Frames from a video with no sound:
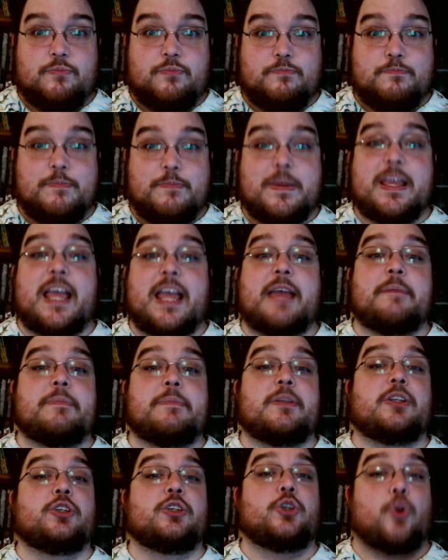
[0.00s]
became the
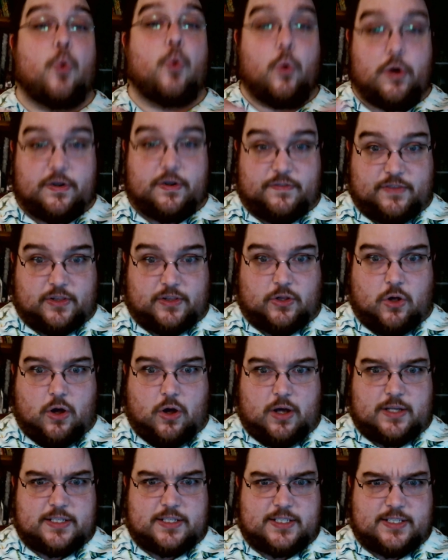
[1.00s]
Lord of the
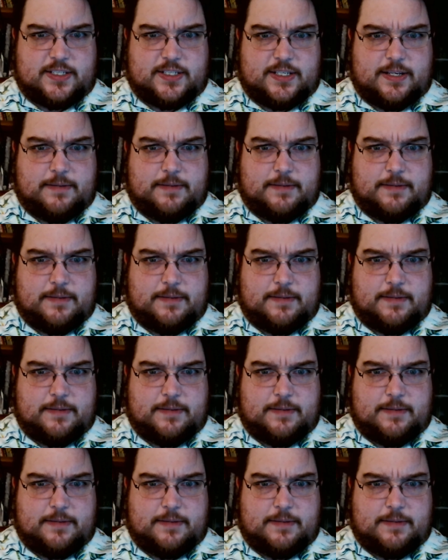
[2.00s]
Lost,